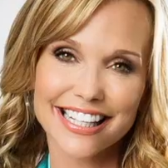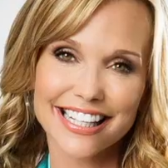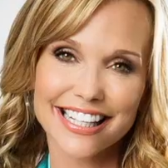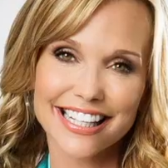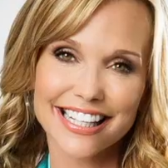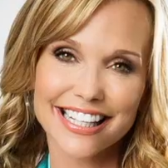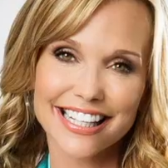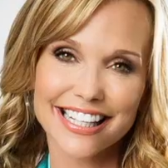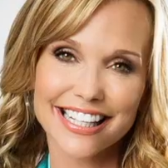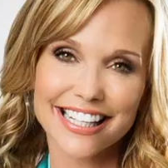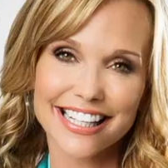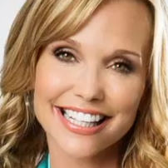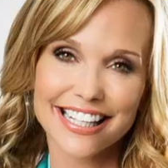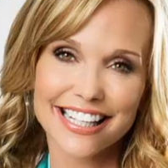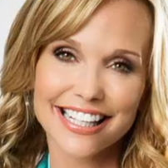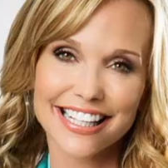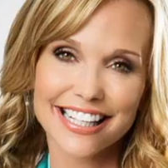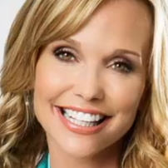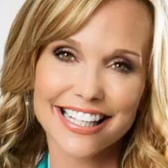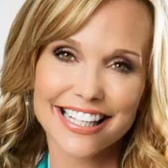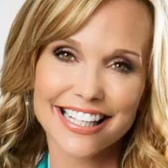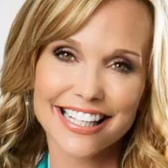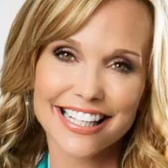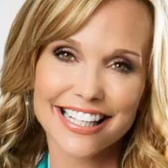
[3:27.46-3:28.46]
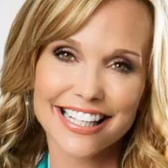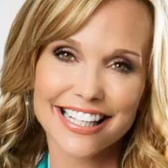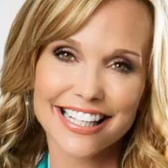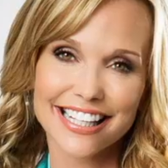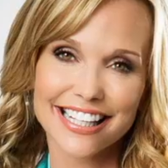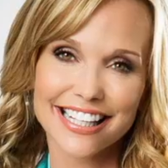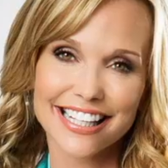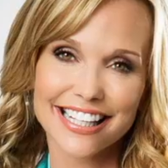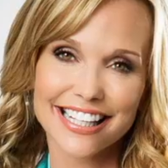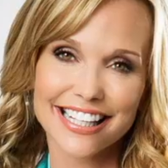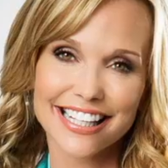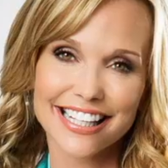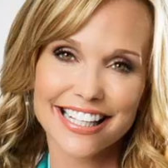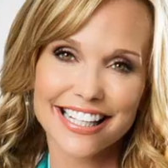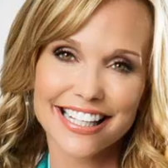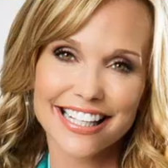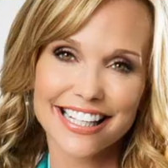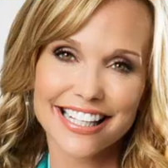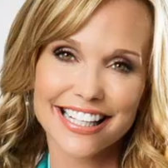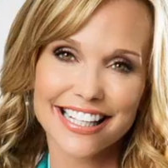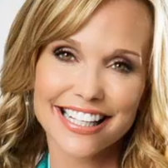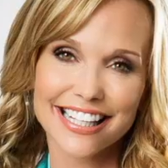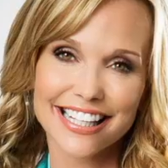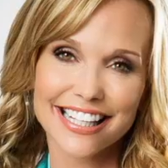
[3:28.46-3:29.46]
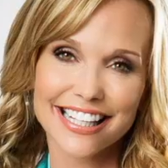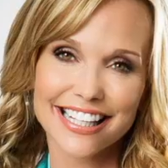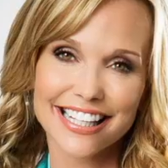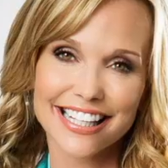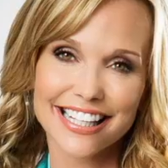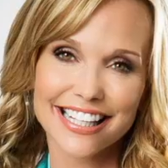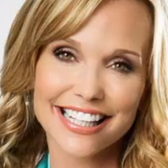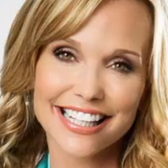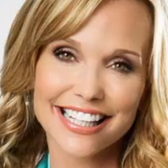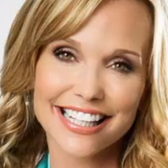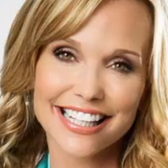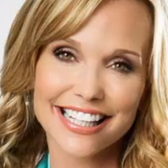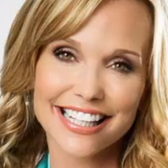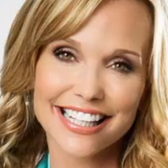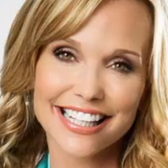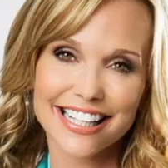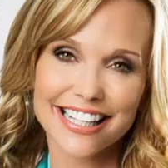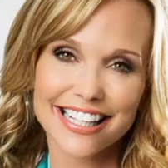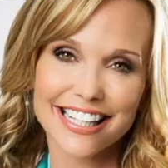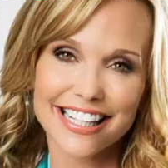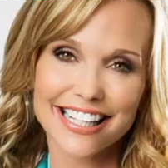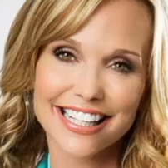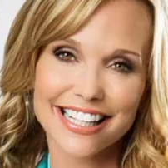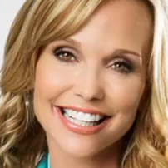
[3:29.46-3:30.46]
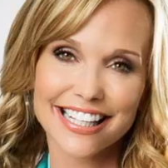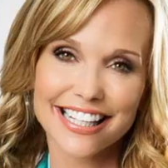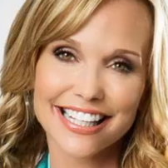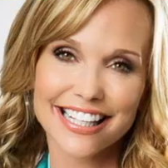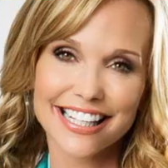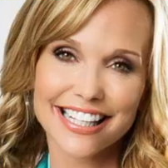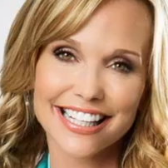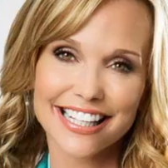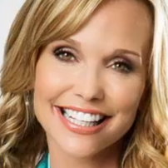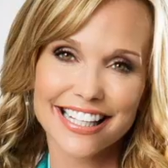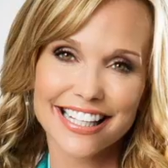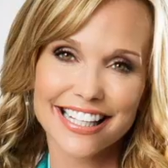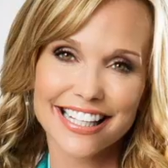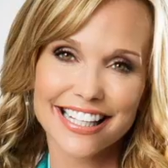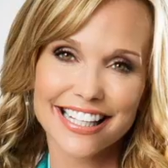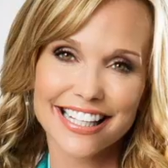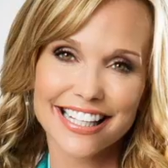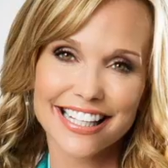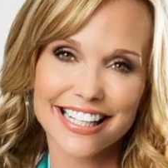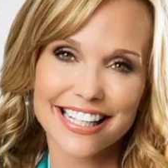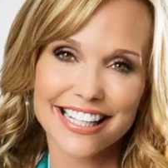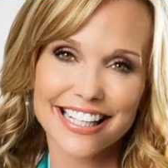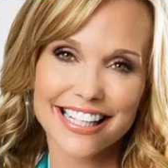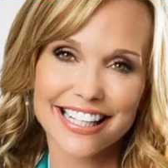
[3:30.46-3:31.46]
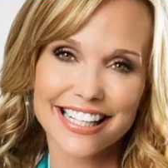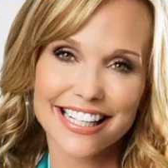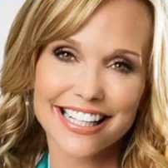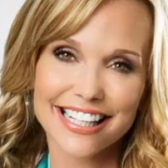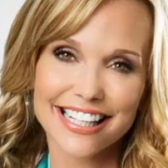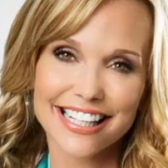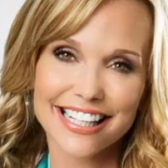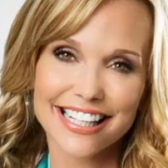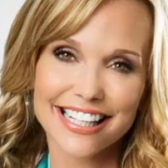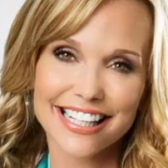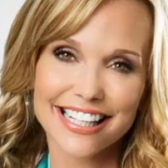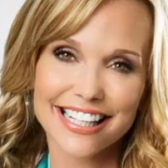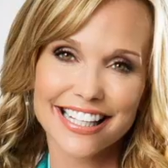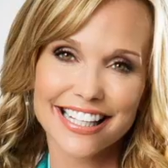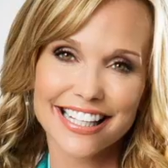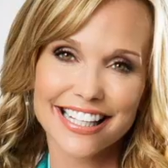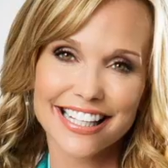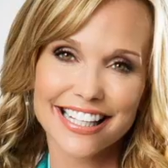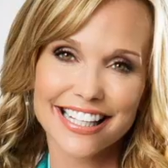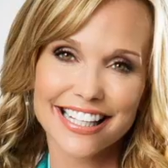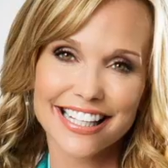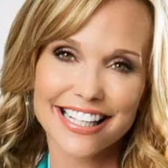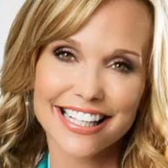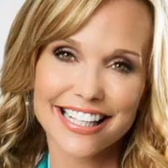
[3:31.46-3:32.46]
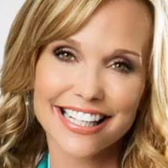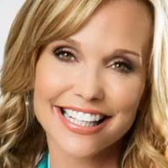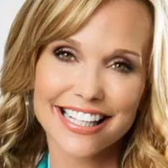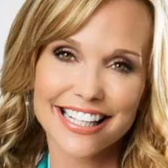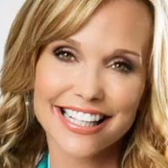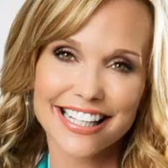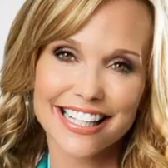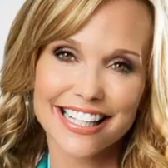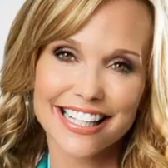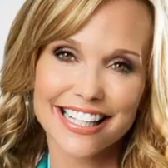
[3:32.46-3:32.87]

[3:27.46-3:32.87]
The face doesn't move, so there is nothing to read.